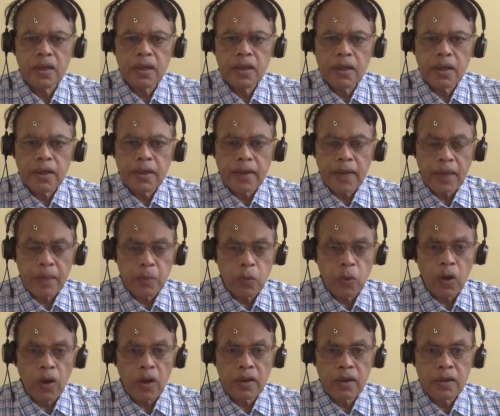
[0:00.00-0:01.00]
type
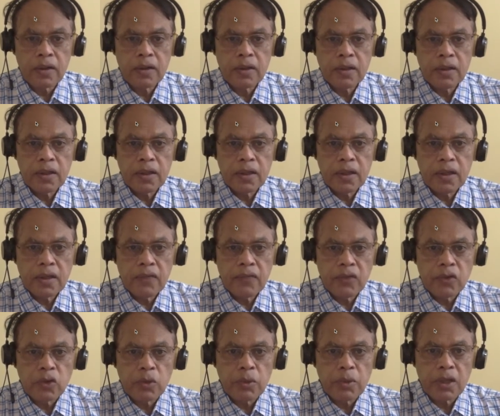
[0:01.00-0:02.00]
1,
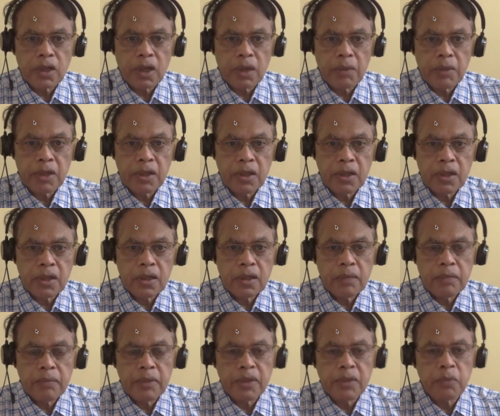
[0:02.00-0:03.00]
which will be coming
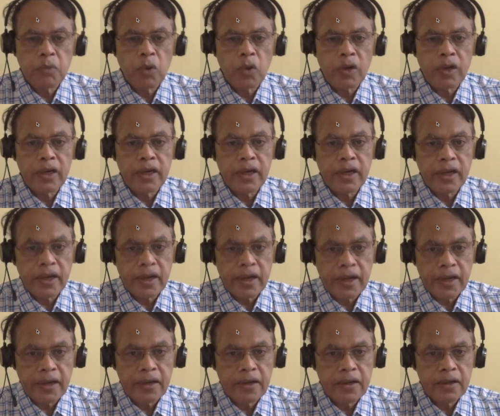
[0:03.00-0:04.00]
bit more
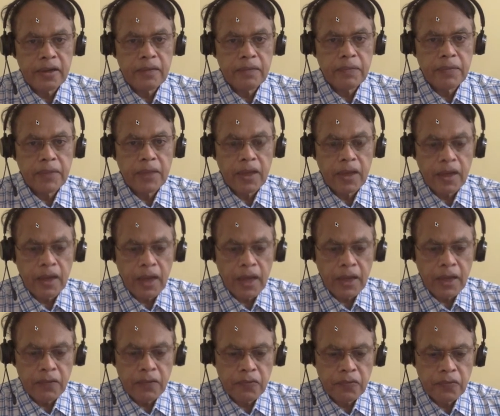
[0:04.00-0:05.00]
earlier in
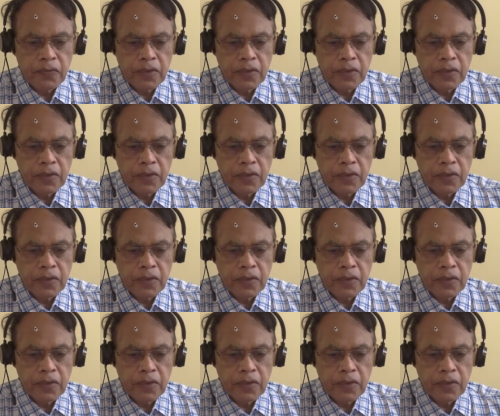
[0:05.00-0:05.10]
life